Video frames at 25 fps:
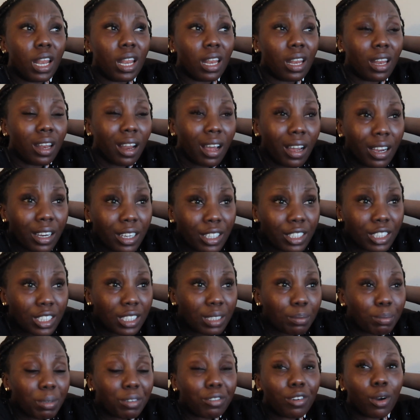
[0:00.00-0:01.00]

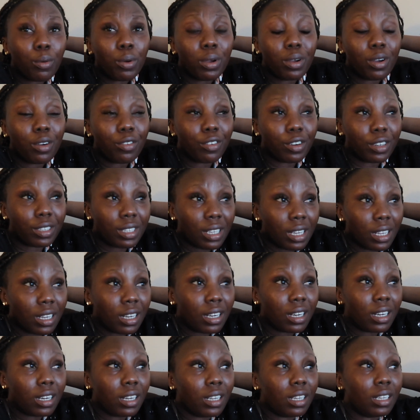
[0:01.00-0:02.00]
lunch before we go for
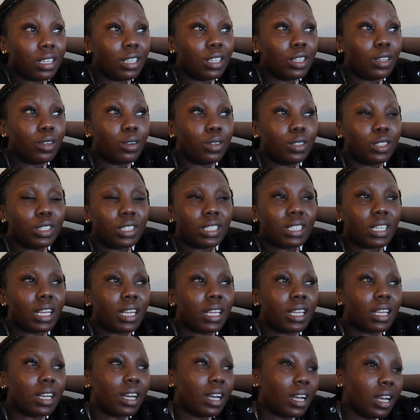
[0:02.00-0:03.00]
dinner, you know, just
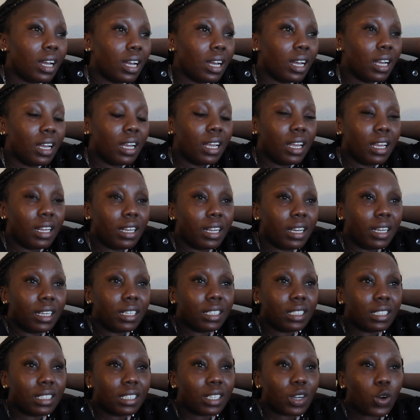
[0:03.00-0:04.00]
like a
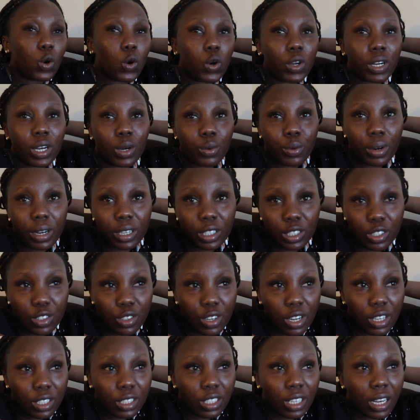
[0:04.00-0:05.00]
nice corner
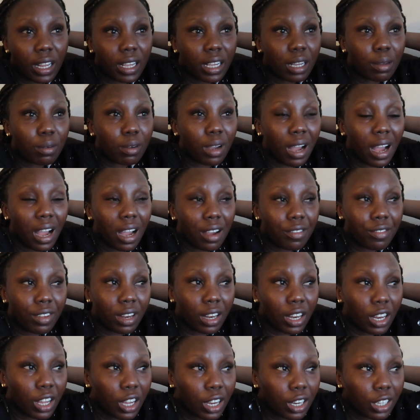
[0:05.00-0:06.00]
restaurant, like have
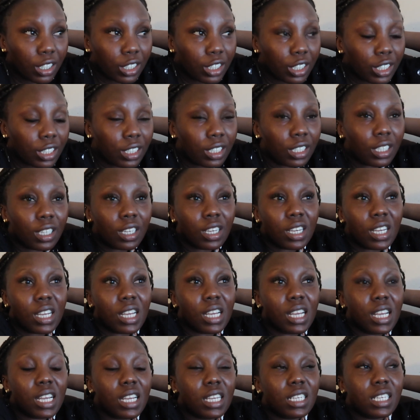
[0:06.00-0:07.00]
a lunch,
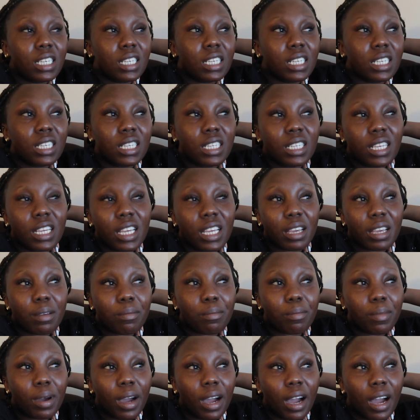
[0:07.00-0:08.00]
and
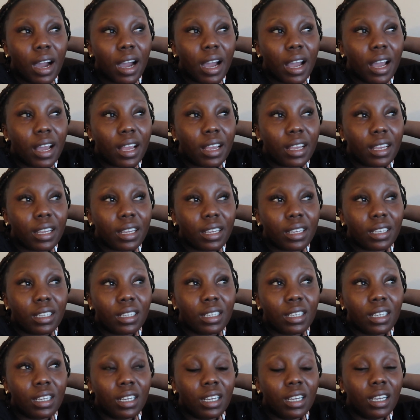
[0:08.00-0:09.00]
can buy
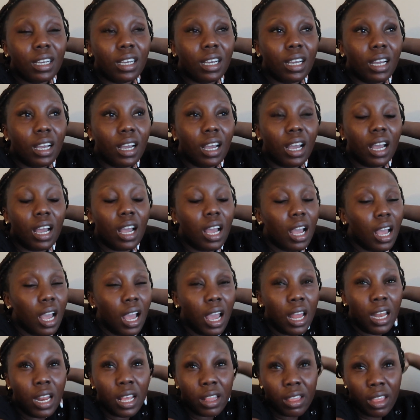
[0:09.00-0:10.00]

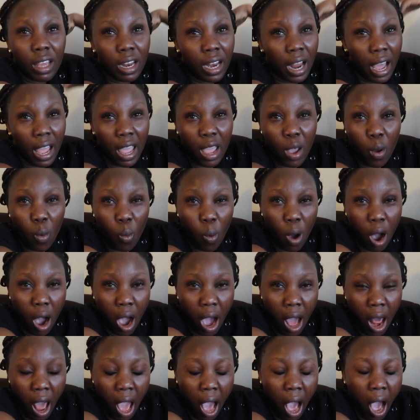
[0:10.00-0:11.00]
anything that he
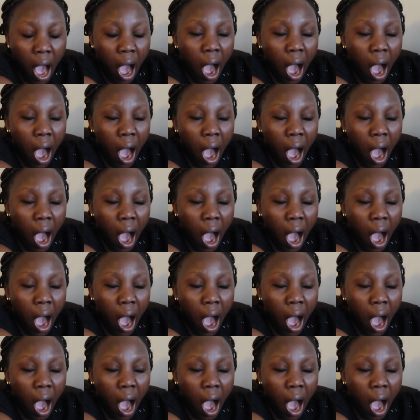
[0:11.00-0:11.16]
want.